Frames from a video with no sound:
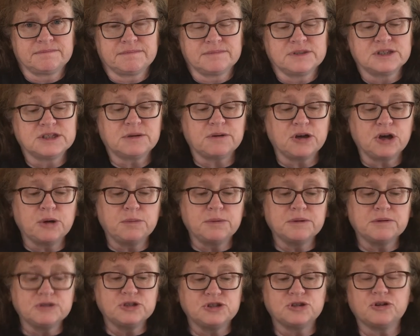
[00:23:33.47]
So I hope you
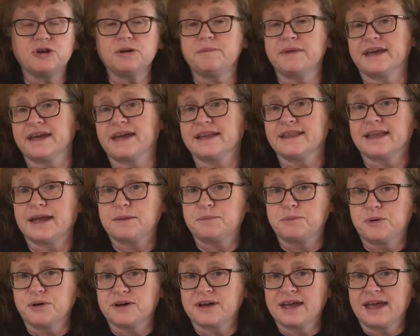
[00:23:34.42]
enjoy making that
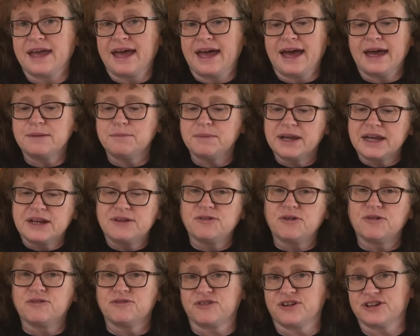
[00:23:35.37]
book and make your
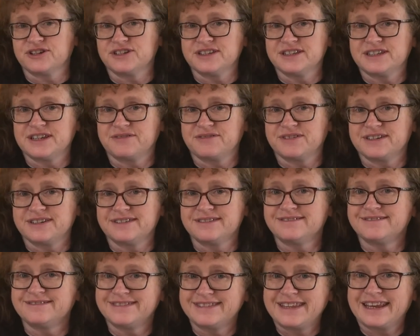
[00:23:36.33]
own versions of it.
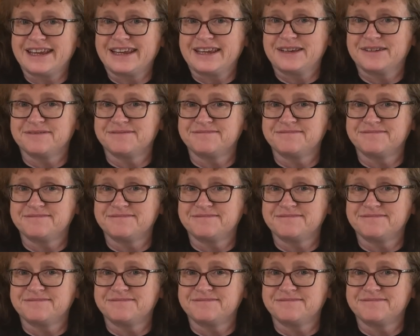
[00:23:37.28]
Thank you.